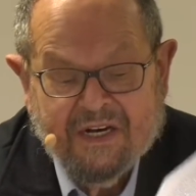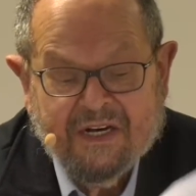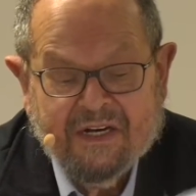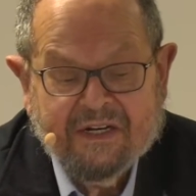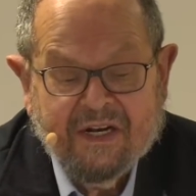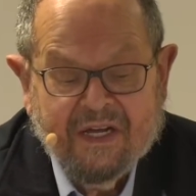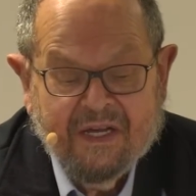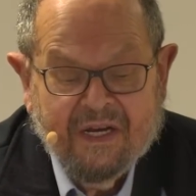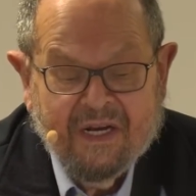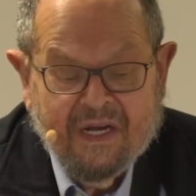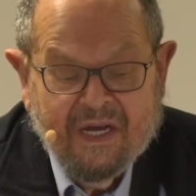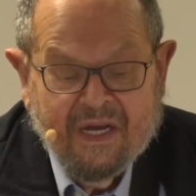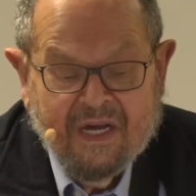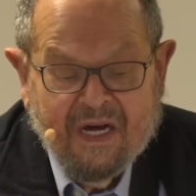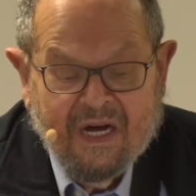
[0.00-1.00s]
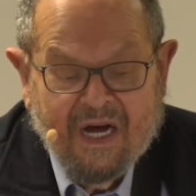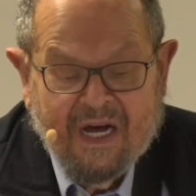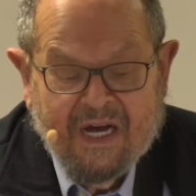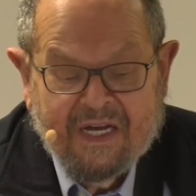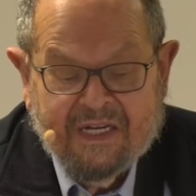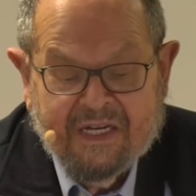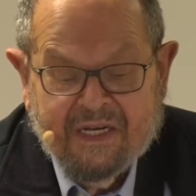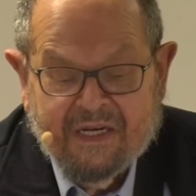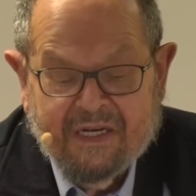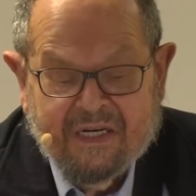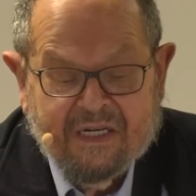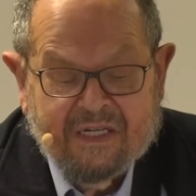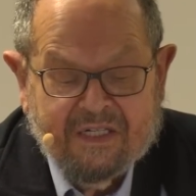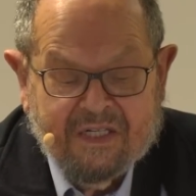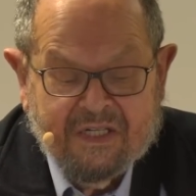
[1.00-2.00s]
And I
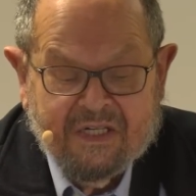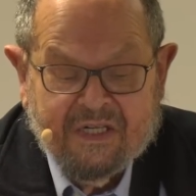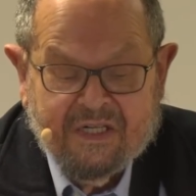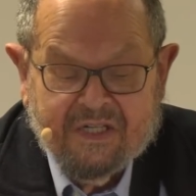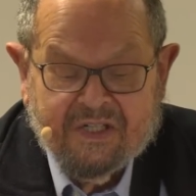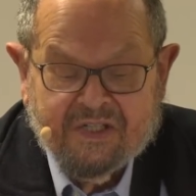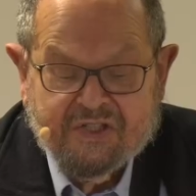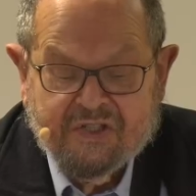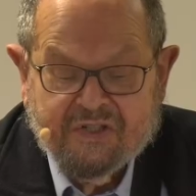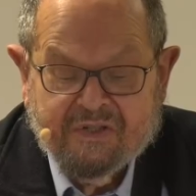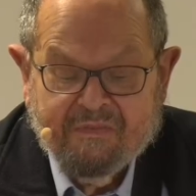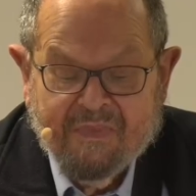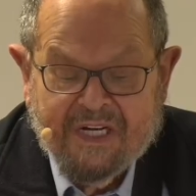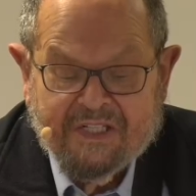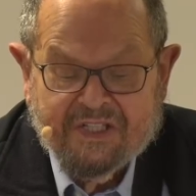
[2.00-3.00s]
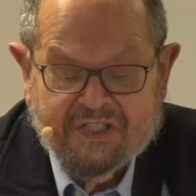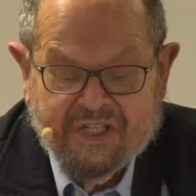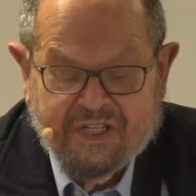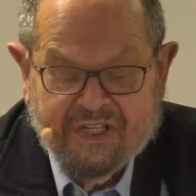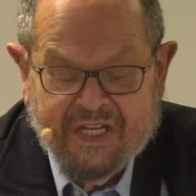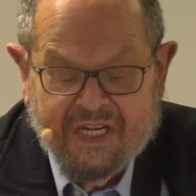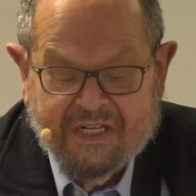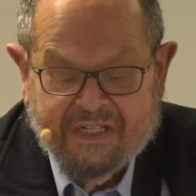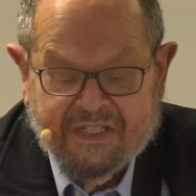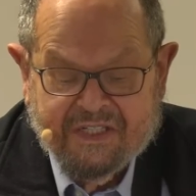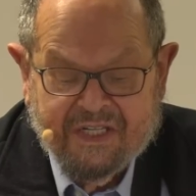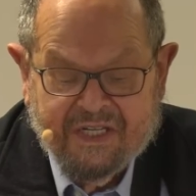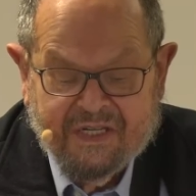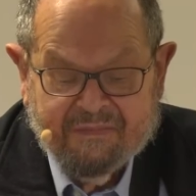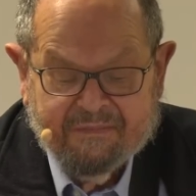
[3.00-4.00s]
should mention
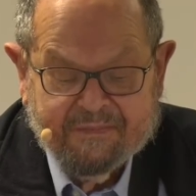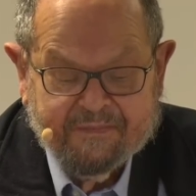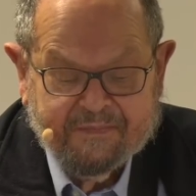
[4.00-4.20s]
that,